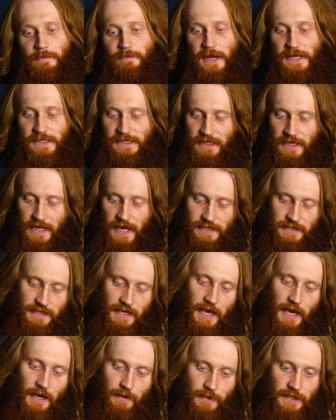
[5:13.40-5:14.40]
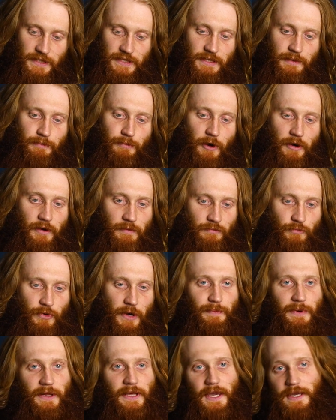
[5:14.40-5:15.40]
It basically has an element at the bottom
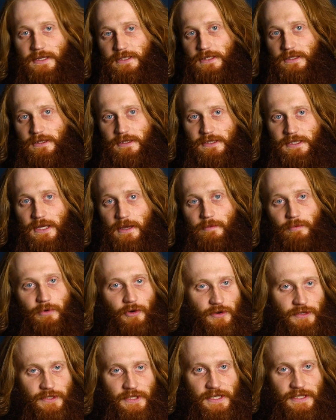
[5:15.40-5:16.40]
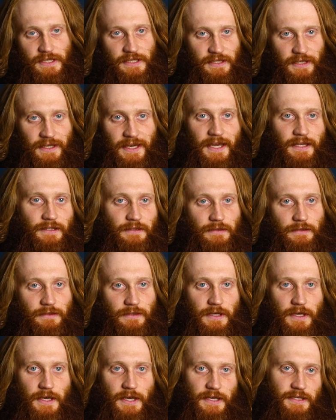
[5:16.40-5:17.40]
replicating the same process as a
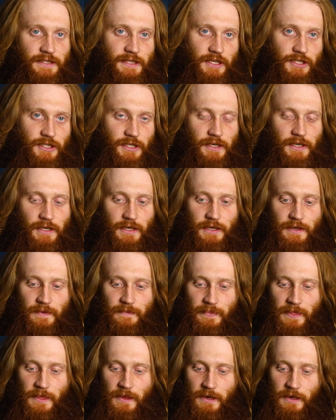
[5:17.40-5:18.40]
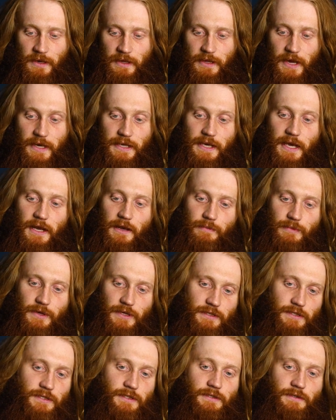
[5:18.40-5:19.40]
kettle, essentially that
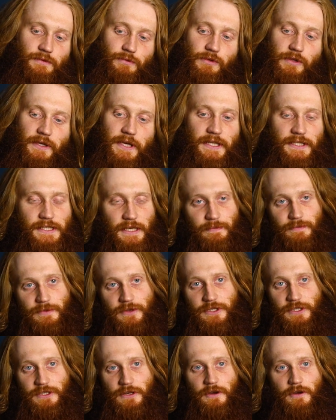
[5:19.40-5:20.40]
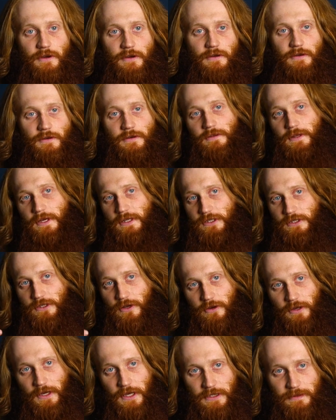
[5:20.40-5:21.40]
element will heat up the snow, that
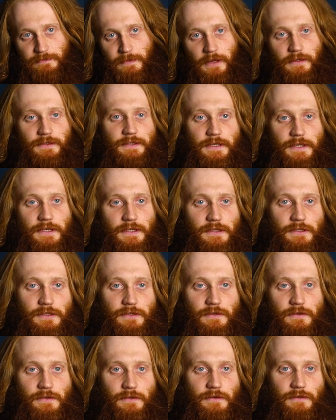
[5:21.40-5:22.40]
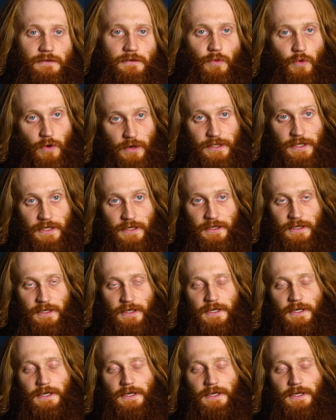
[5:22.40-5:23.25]
snow gets melted into water,